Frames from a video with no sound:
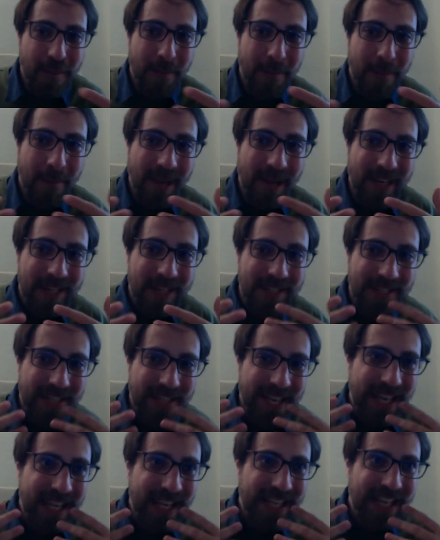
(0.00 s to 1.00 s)
but it's
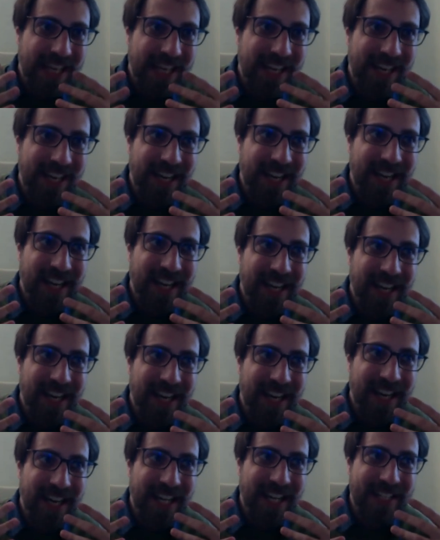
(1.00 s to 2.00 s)
like
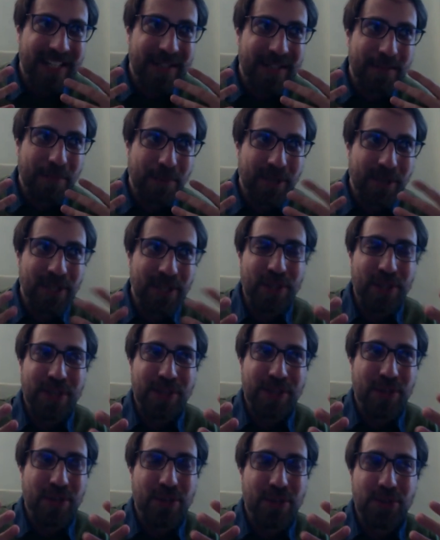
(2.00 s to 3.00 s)
uh, it's pretty.
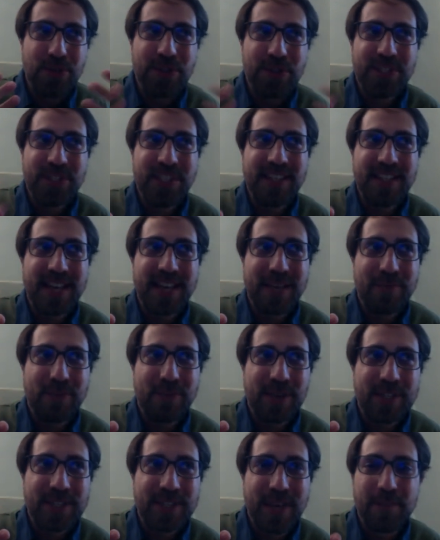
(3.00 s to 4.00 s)
You, you, see that, for
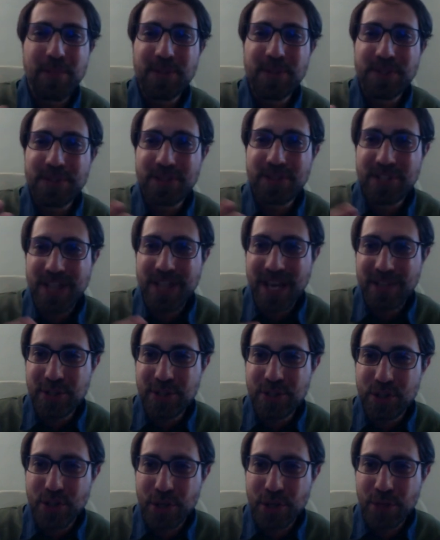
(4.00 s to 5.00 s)
example, in the
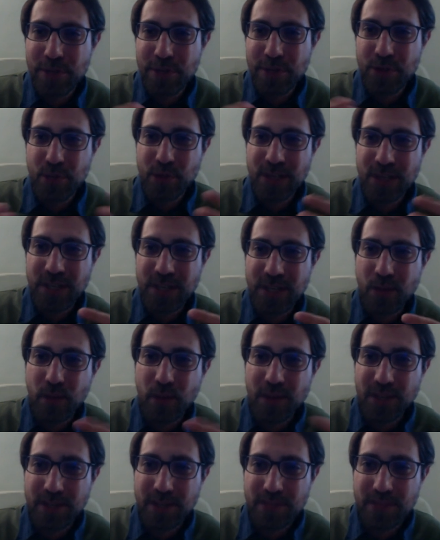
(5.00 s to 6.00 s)
tension between
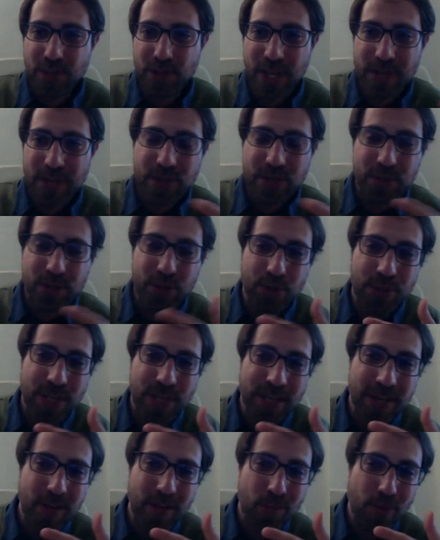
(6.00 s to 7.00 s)
William James and
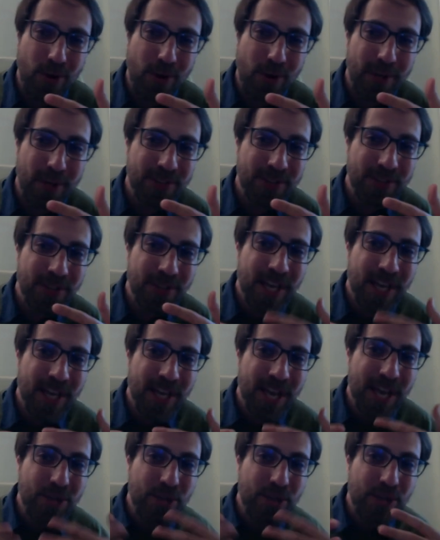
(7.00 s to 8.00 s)
Josiah Royce.
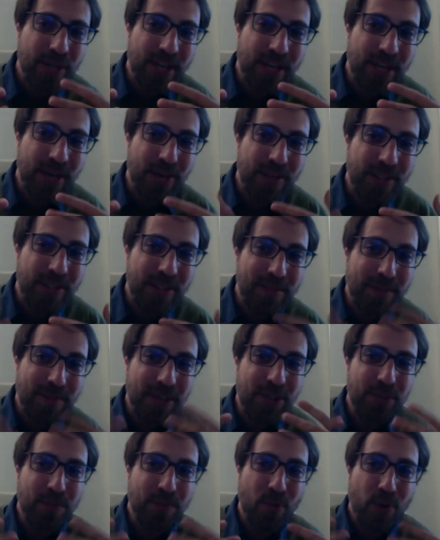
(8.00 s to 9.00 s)
And Josiah Royce is
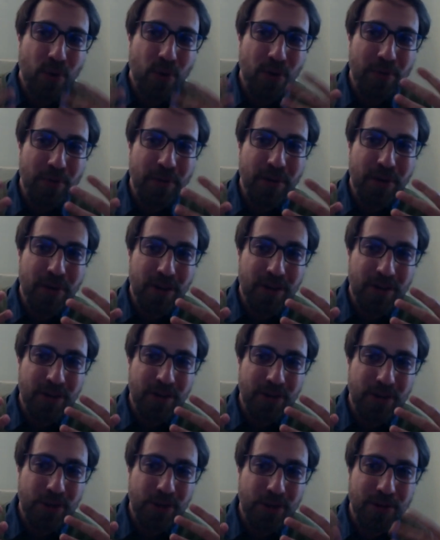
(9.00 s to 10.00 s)
much more of a you
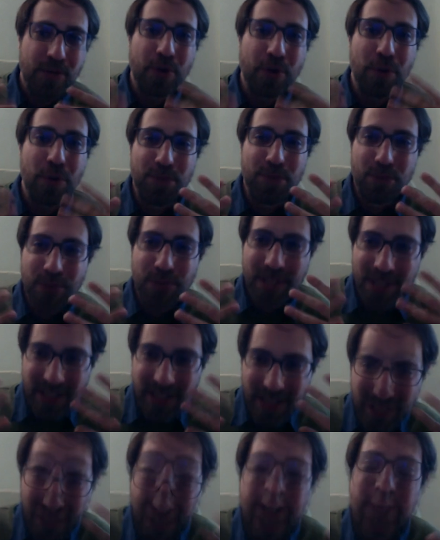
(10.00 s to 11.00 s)
know sort of
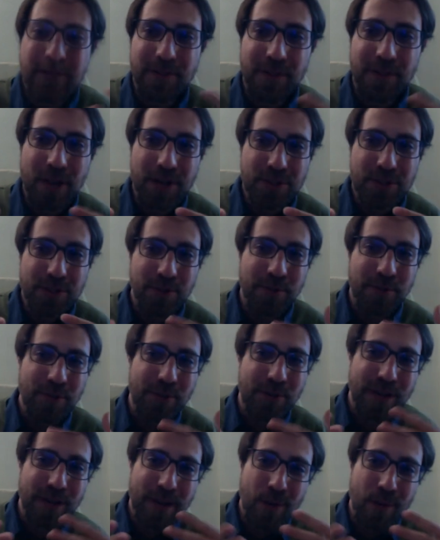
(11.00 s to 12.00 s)
community
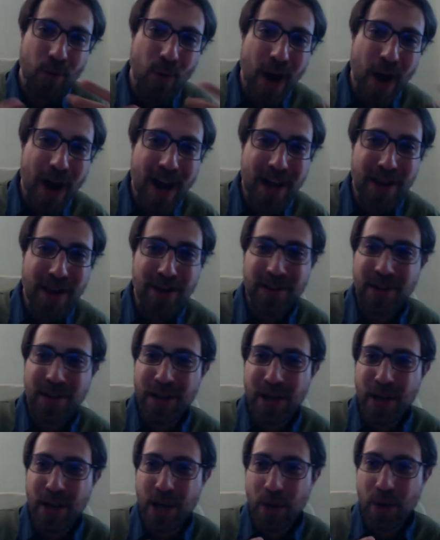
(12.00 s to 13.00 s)
philosopher, while
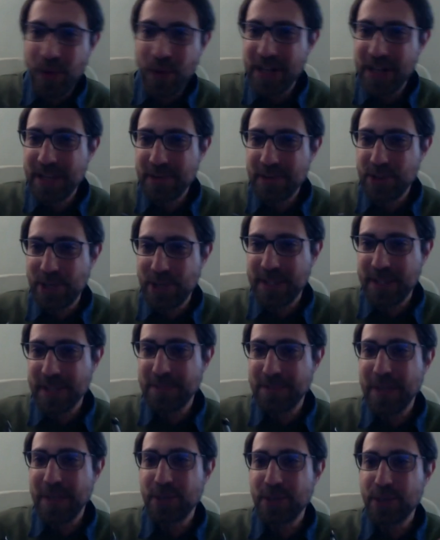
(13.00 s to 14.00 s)
uh, William James
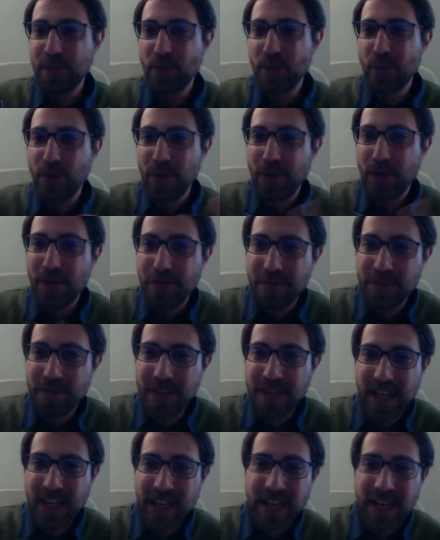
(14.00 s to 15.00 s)
is much more of
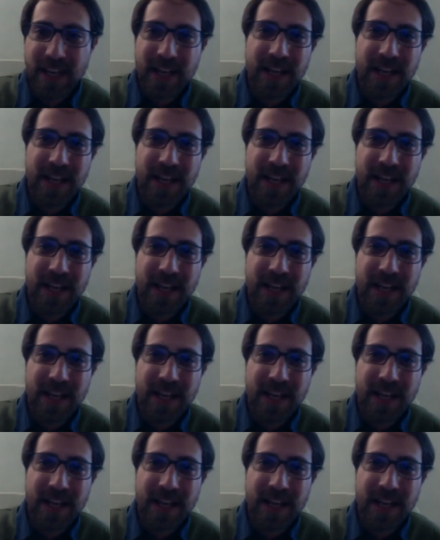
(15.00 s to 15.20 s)
the